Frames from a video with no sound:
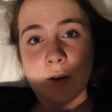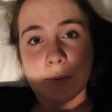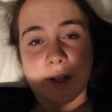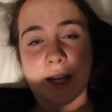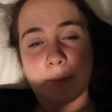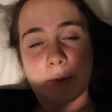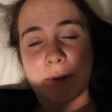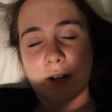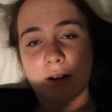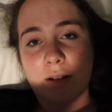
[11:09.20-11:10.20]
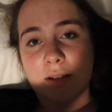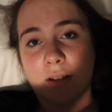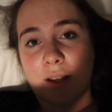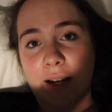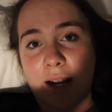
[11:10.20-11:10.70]
We came up here
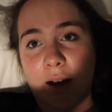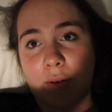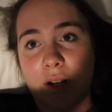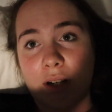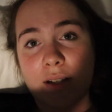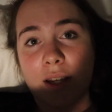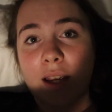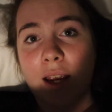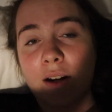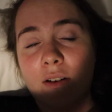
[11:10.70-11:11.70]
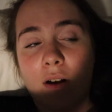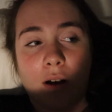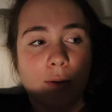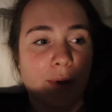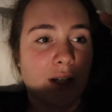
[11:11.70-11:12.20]
to lay down. It is like 8
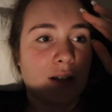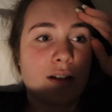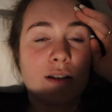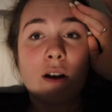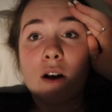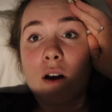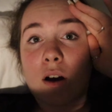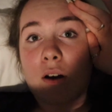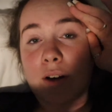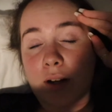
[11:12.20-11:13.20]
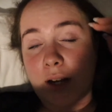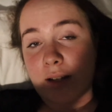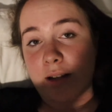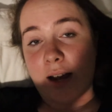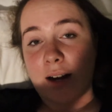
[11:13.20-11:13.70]
o'clock because Arianna
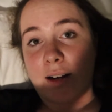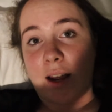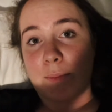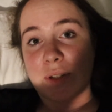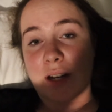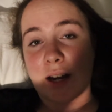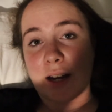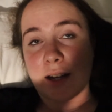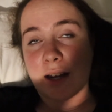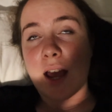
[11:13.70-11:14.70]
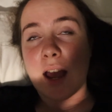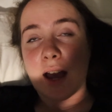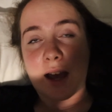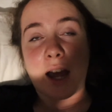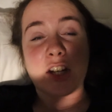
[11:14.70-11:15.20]
has not had a nap today.
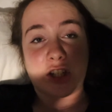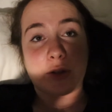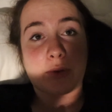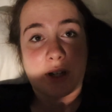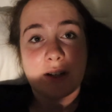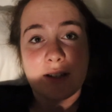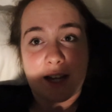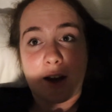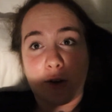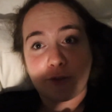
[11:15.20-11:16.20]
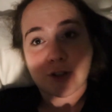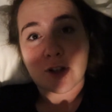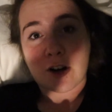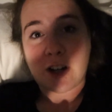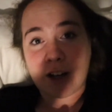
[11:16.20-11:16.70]
And you can tell.
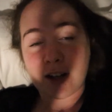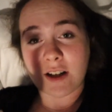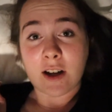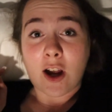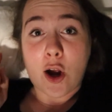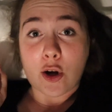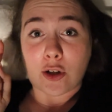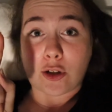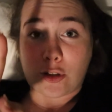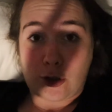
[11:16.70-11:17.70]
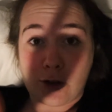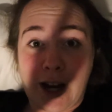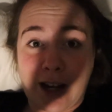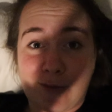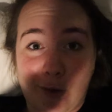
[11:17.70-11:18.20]
Future Arianna, you're a
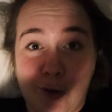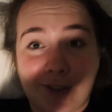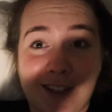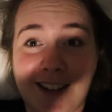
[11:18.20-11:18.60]
handful.